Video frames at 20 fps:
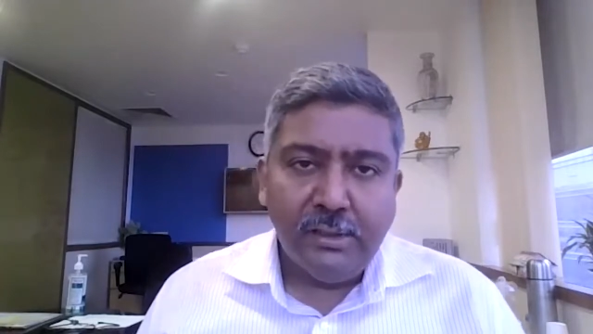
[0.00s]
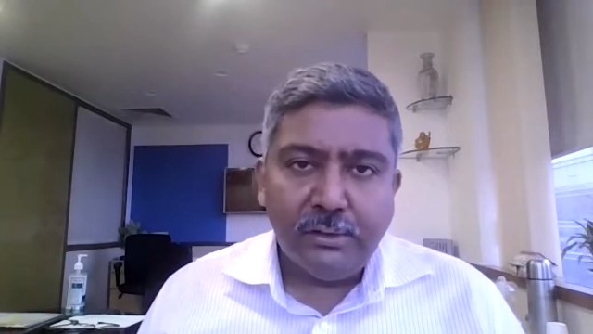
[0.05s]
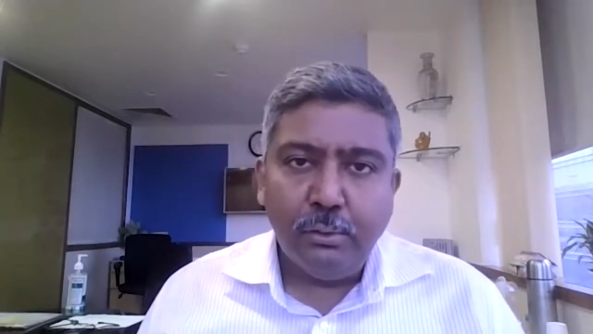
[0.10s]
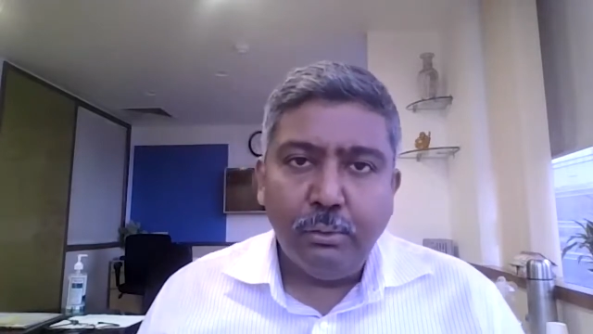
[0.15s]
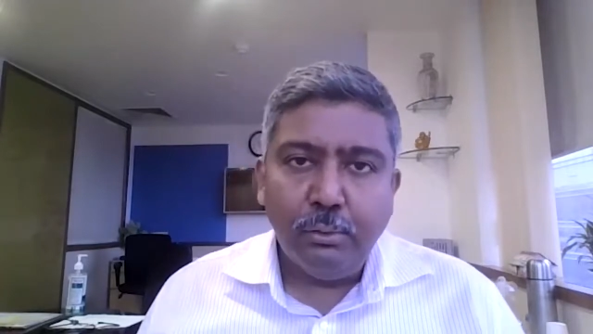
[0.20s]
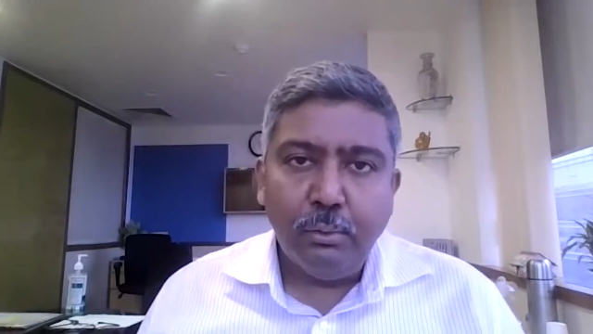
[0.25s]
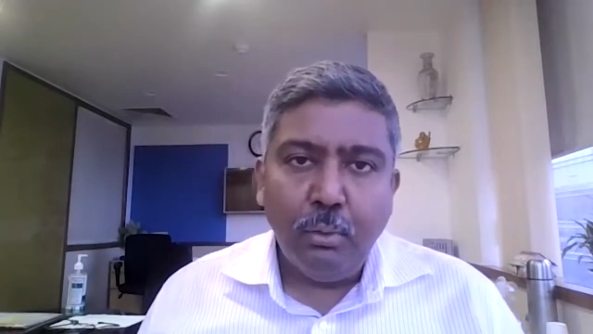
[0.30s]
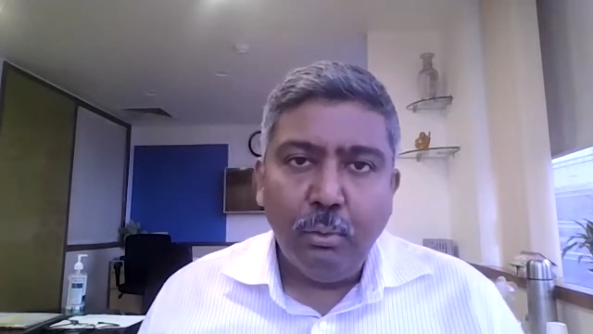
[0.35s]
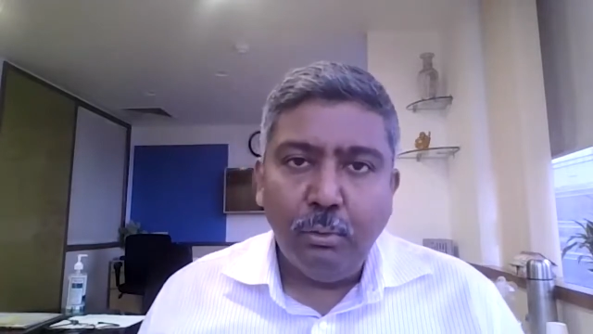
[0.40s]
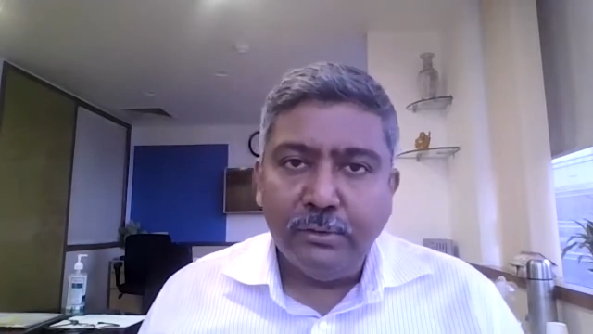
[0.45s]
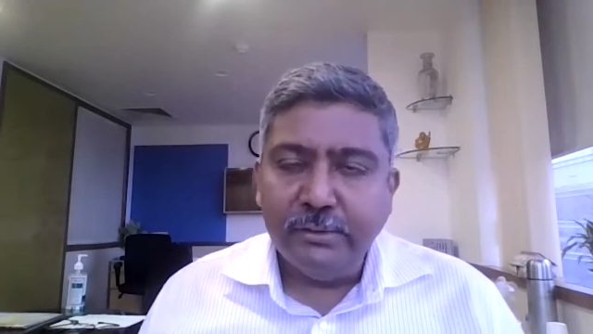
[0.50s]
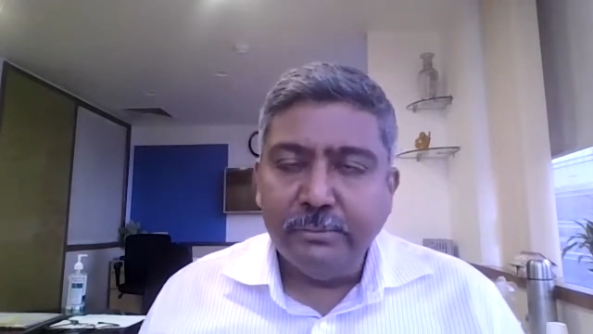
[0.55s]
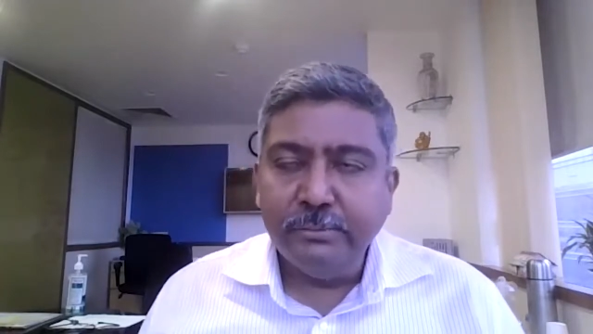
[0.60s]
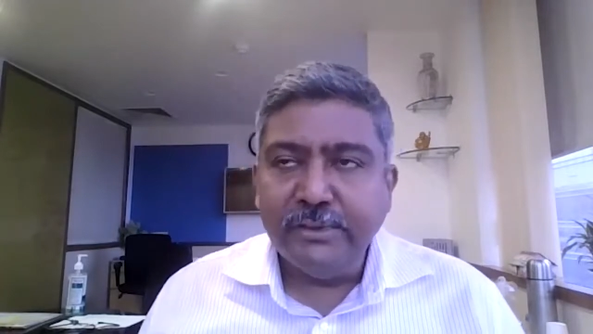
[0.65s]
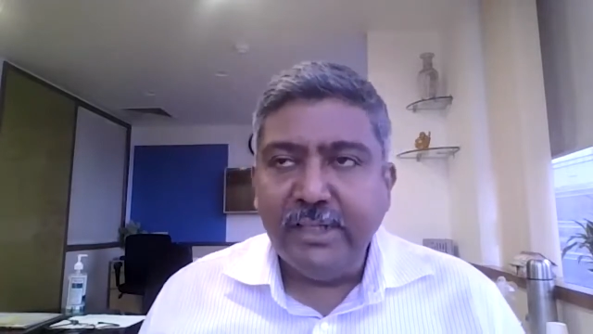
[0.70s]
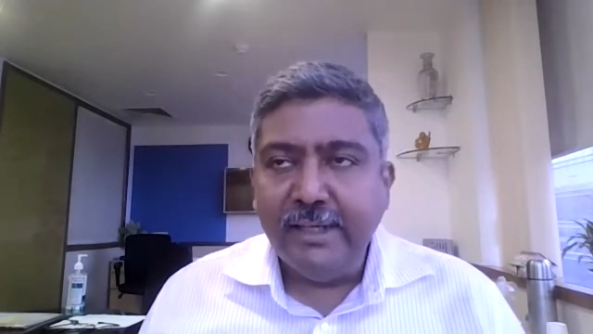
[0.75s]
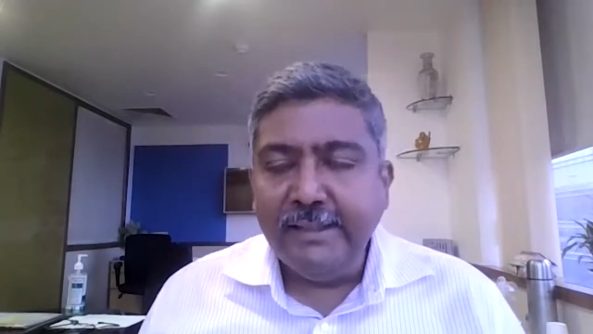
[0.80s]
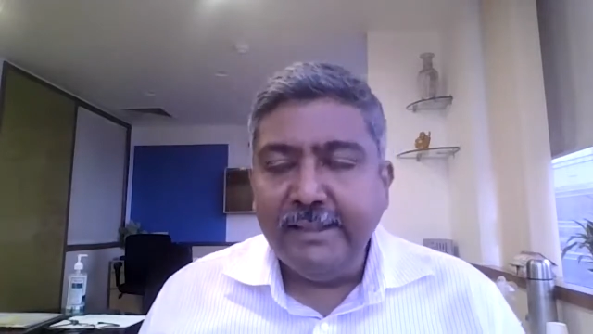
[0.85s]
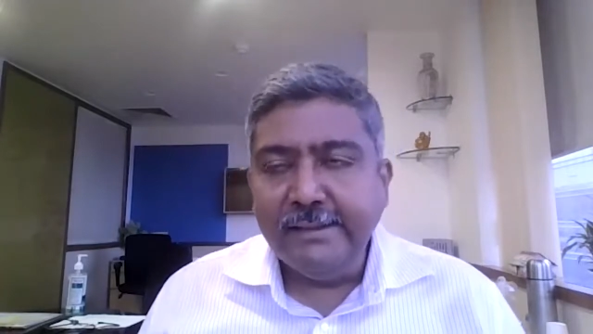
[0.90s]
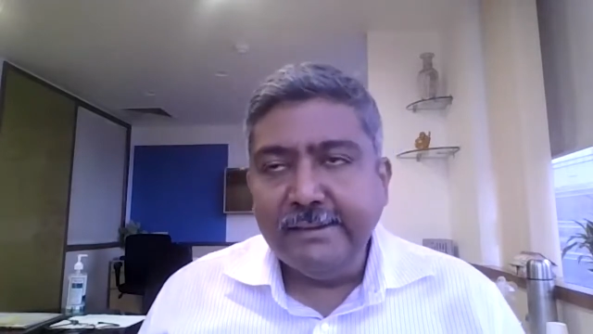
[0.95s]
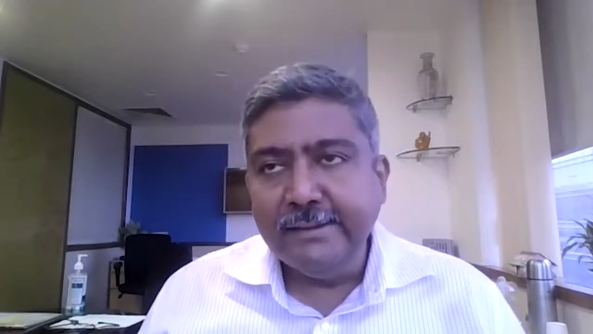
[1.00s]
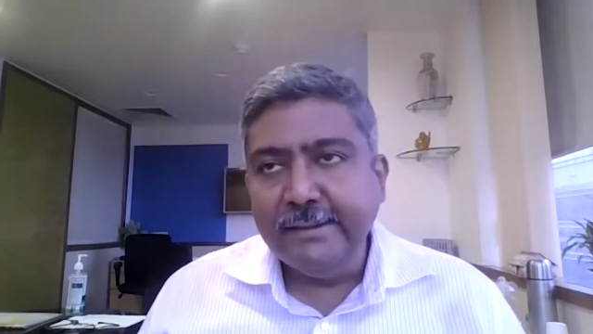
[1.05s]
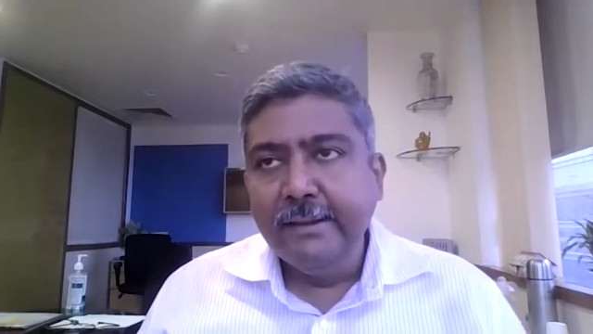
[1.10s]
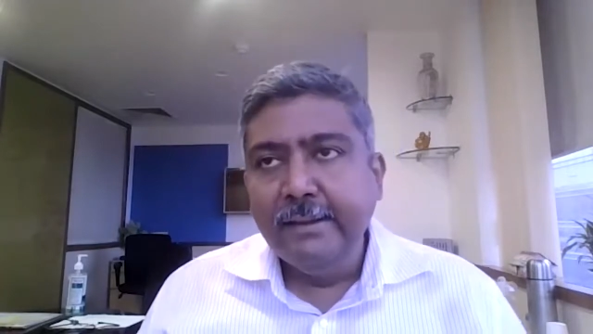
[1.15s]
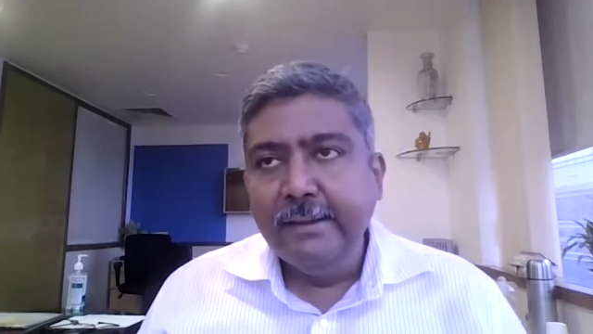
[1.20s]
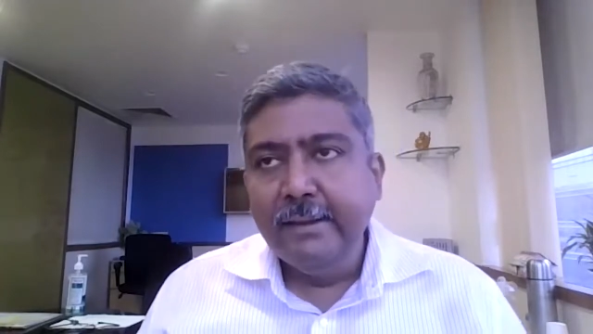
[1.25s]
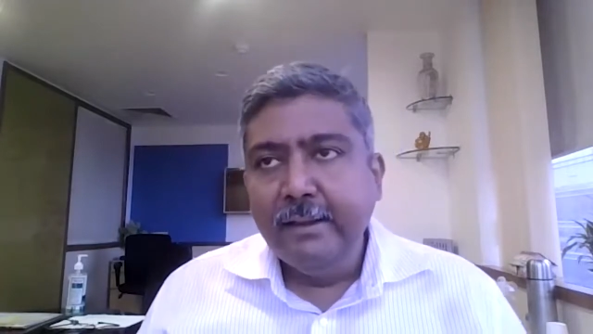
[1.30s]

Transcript: stroke Wholesome sites.